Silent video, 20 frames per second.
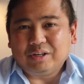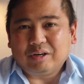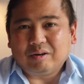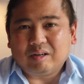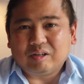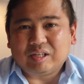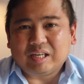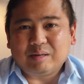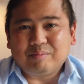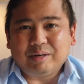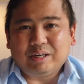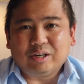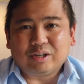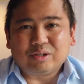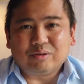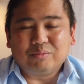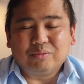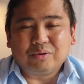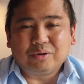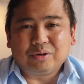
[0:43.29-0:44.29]
go outside
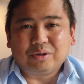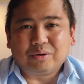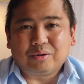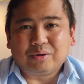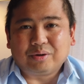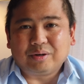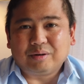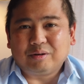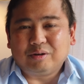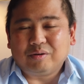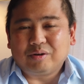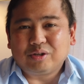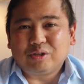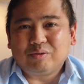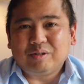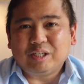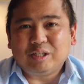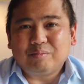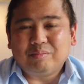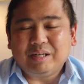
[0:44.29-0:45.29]
because of work or
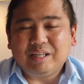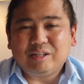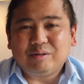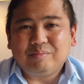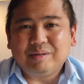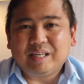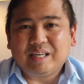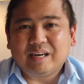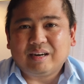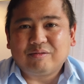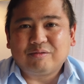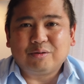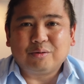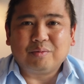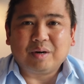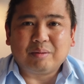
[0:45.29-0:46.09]
groceries, please be careful,